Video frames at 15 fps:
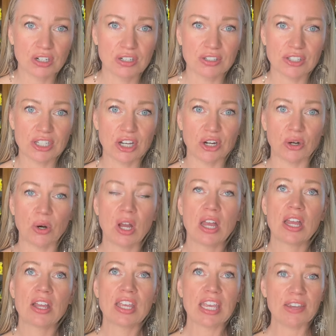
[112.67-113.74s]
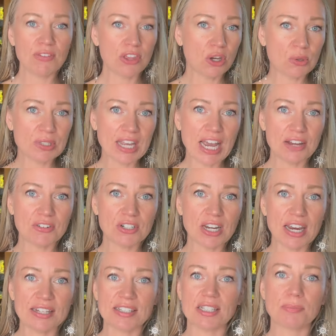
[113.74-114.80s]
So even though it was
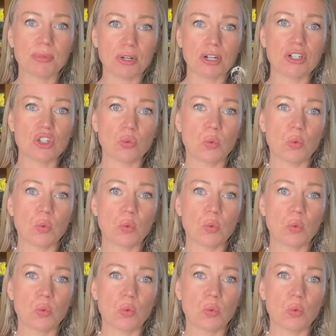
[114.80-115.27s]
advertised as birch,